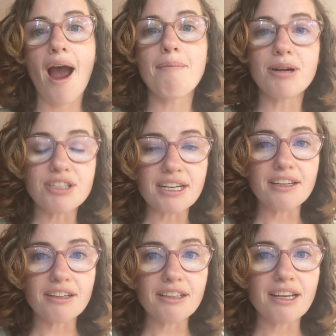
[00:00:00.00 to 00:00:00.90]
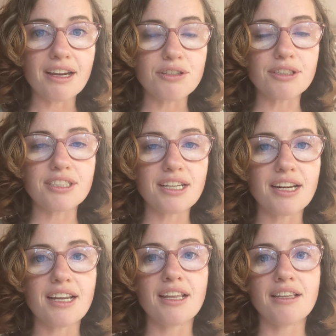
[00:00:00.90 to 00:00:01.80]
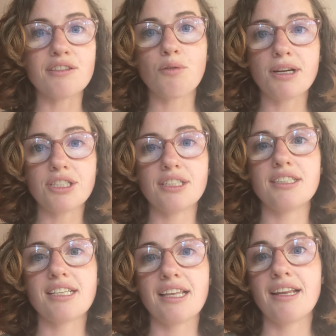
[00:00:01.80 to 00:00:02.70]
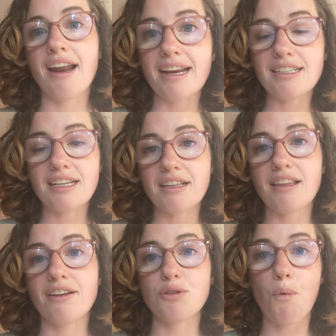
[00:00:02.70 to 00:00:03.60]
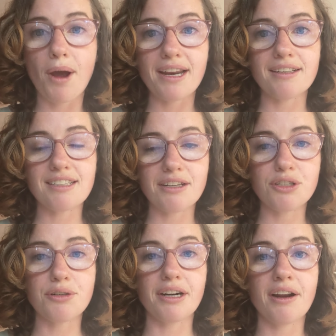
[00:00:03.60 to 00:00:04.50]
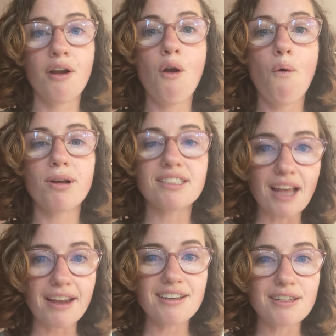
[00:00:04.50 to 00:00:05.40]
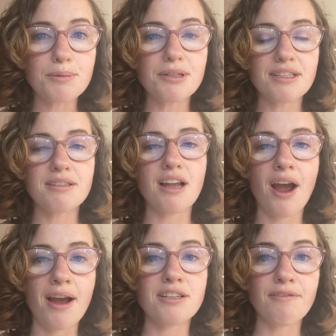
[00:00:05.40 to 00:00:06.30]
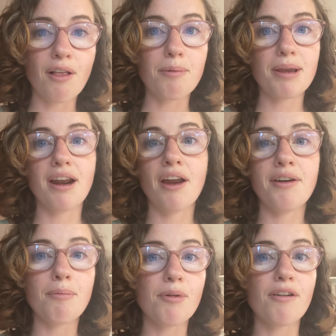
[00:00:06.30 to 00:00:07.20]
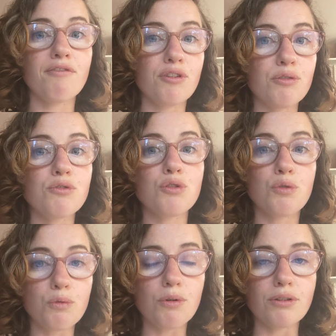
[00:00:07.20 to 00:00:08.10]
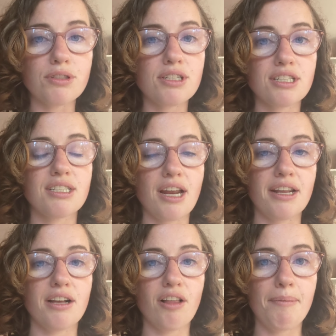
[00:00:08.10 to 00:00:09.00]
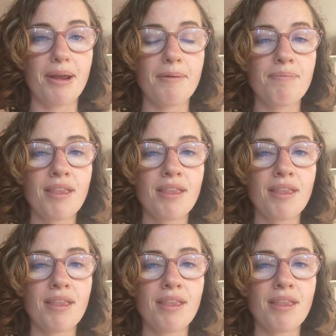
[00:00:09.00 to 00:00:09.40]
I'm particularly interested in these questions in the 19th and 20th century when scientists were just developing a number of new tools to study climate.